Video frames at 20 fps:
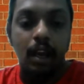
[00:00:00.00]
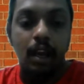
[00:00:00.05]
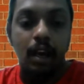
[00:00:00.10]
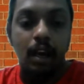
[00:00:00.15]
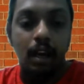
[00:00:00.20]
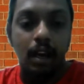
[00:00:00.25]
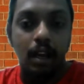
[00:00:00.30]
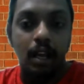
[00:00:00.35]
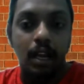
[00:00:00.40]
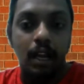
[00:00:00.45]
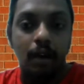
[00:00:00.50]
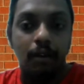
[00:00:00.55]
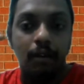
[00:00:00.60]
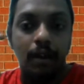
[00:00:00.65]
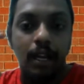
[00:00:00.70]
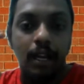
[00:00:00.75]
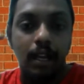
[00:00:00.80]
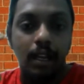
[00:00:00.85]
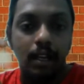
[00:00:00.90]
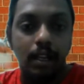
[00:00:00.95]

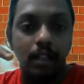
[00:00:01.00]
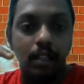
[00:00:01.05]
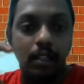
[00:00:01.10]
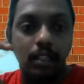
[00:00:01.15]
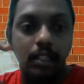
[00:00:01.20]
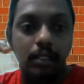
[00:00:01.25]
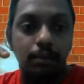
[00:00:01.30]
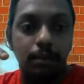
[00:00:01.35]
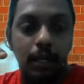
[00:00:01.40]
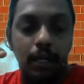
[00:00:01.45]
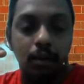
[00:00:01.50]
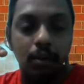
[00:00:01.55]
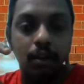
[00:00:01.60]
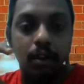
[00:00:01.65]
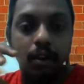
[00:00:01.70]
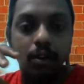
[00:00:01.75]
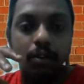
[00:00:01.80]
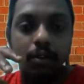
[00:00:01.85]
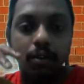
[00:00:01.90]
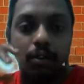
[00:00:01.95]
covering in this
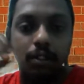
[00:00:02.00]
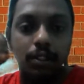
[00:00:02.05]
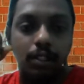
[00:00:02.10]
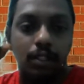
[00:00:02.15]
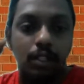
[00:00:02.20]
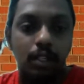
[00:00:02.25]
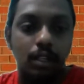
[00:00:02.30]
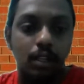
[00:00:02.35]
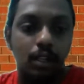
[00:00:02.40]
particular course.